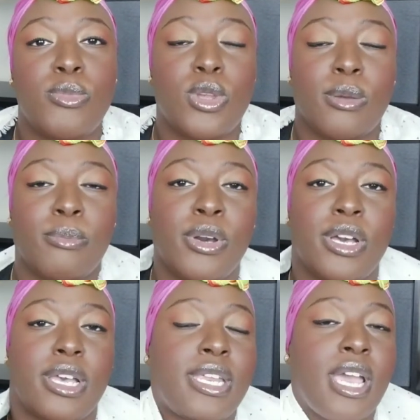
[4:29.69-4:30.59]
You can
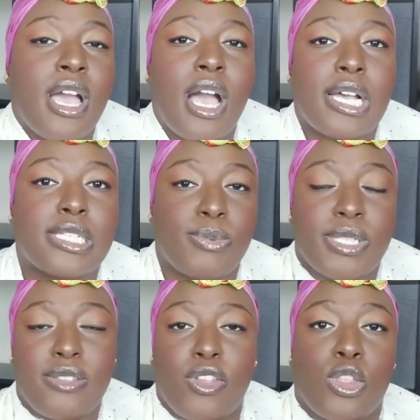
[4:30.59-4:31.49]
put a
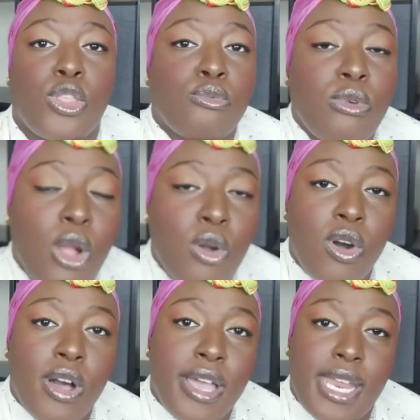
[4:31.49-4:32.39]
specific throw
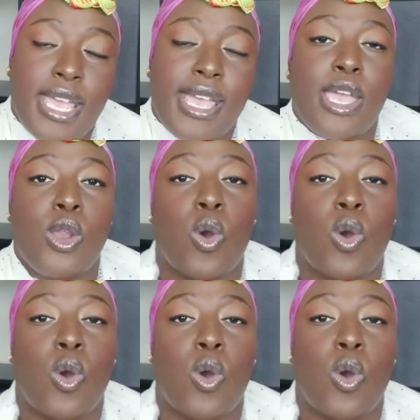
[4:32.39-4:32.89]
on it,